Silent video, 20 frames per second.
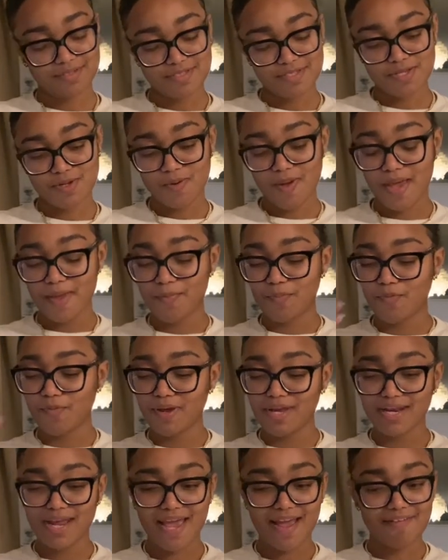So I
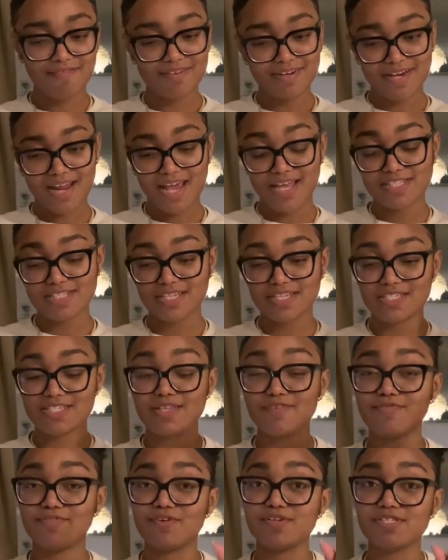prayed every night since
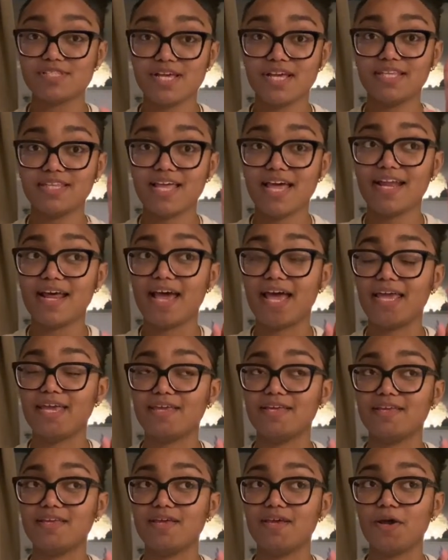the first day that
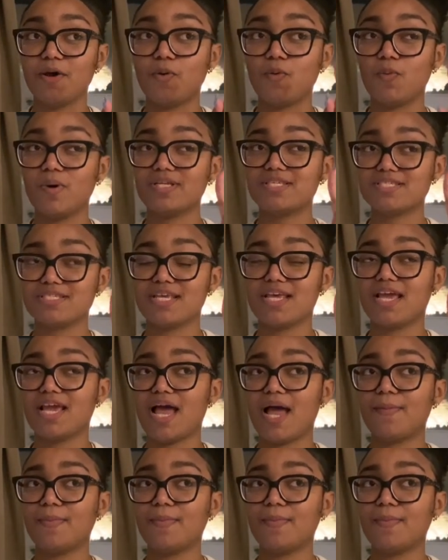I was sick.